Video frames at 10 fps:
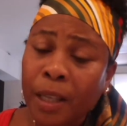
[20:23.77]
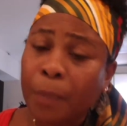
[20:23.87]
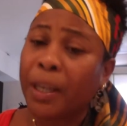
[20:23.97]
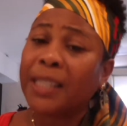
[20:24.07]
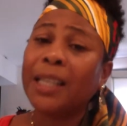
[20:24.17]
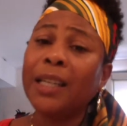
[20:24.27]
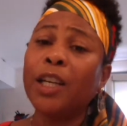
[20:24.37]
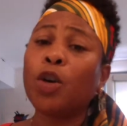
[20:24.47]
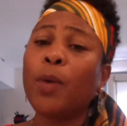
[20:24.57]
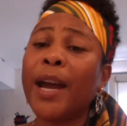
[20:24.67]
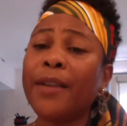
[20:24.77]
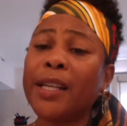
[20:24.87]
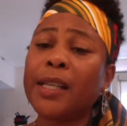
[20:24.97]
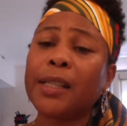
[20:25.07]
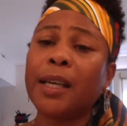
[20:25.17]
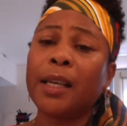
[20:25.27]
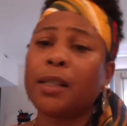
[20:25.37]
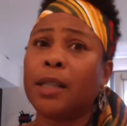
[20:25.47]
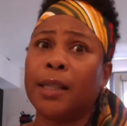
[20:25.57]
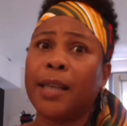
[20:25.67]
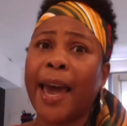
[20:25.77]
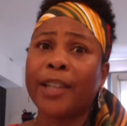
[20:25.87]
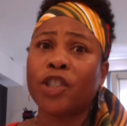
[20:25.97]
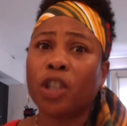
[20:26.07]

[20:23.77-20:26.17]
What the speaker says: Because then the Aquarius is detached